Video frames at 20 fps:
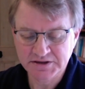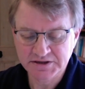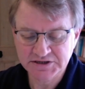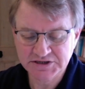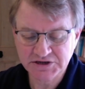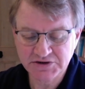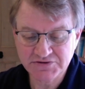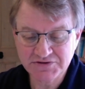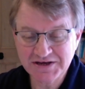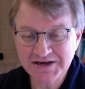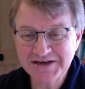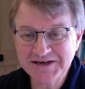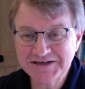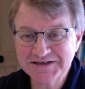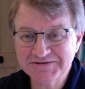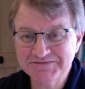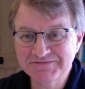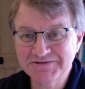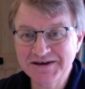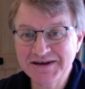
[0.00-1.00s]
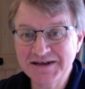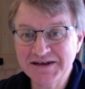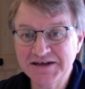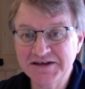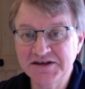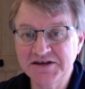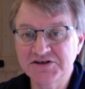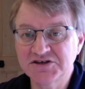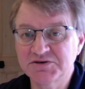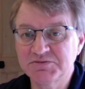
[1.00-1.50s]
So these really
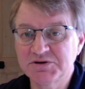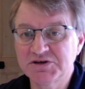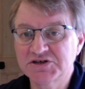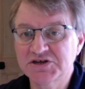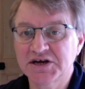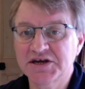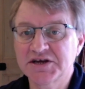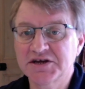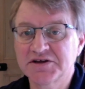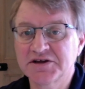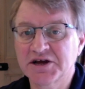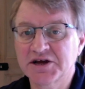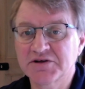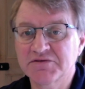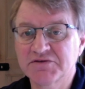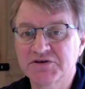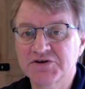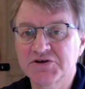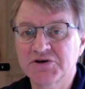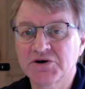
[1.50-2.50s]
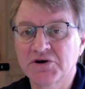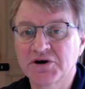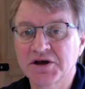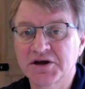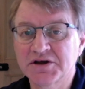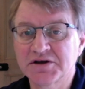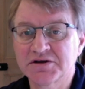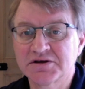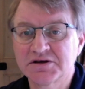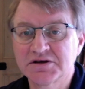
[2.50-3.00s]
need to be taken out of the
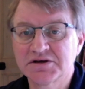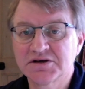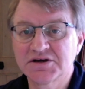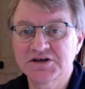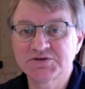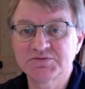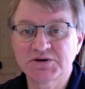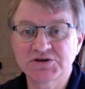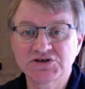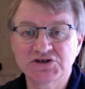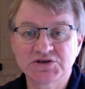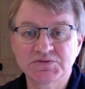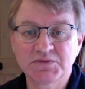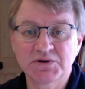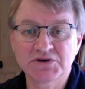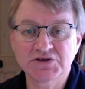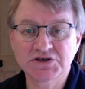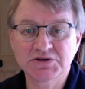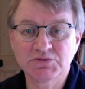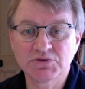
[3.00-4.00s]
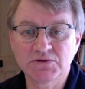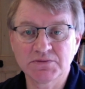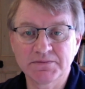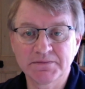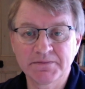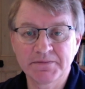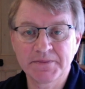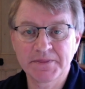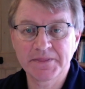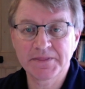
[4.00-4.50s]
diet as much as possible.
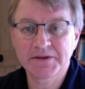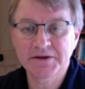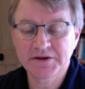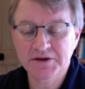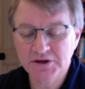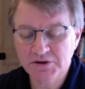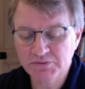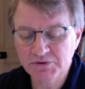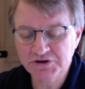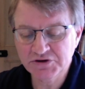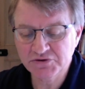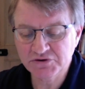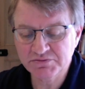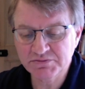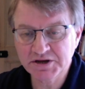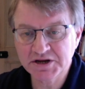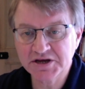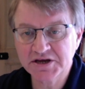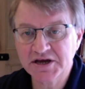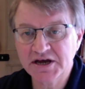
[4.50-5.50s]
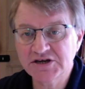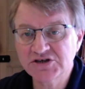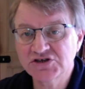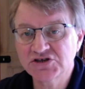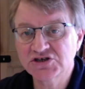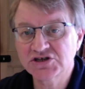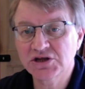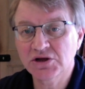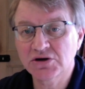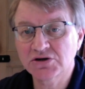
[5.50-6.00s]
When you're on
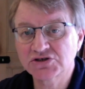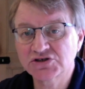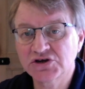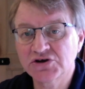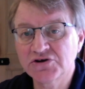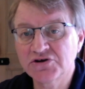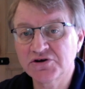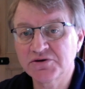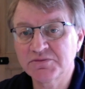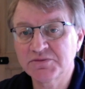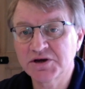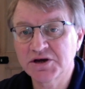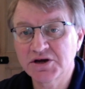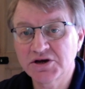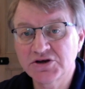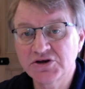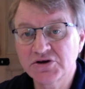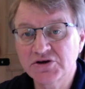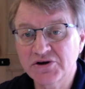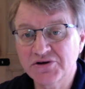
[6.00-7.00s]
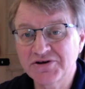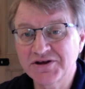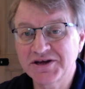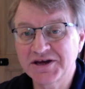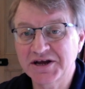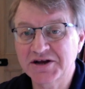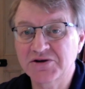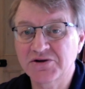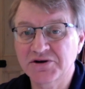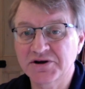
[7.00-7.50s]
medications long term, you're going to
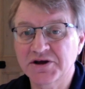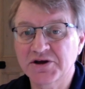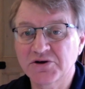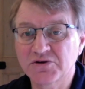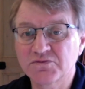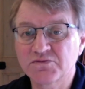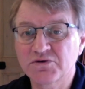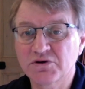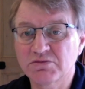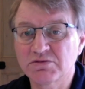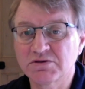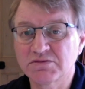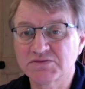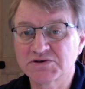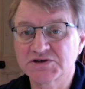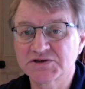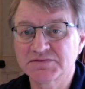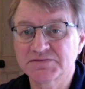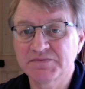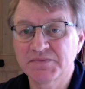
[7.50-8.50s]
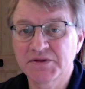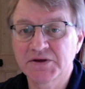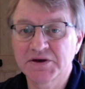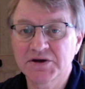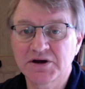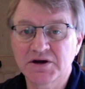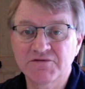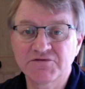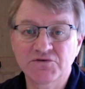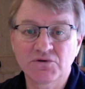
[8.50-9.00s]
get a lot of health problems.
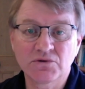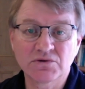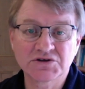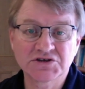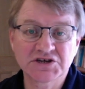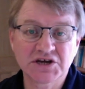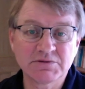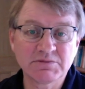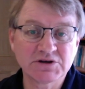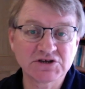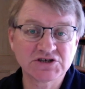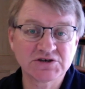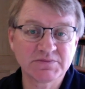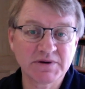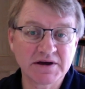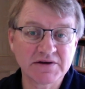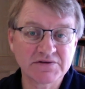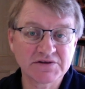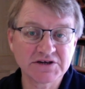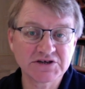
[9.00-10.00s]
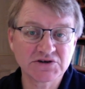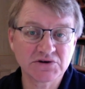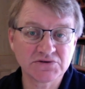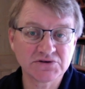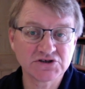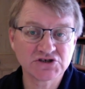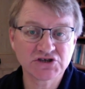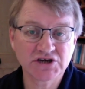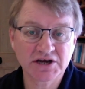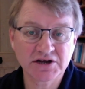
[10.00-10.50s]
I've talked so much about this on
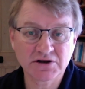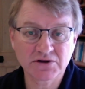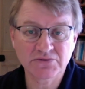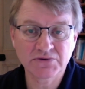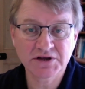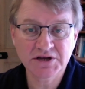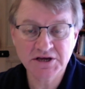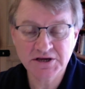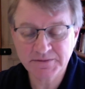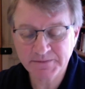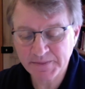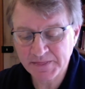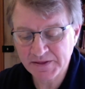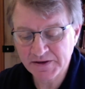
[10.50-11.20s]
this channel already.